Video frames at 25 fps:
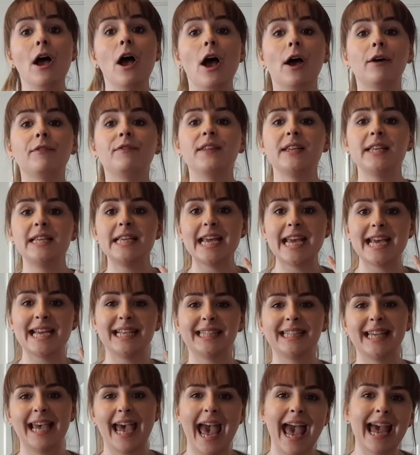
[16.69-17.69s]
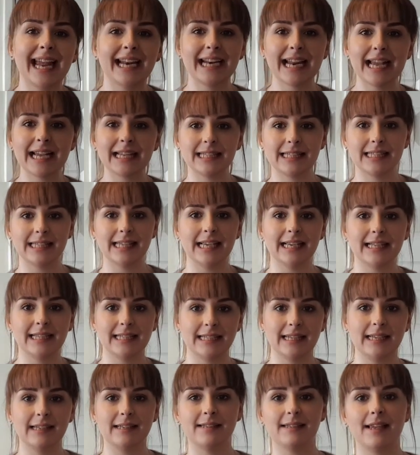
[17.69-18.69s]
of the year
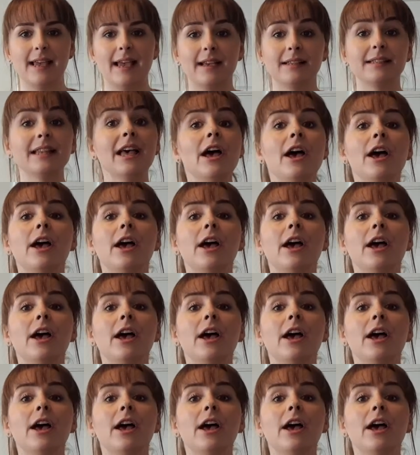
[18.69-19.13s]
1066.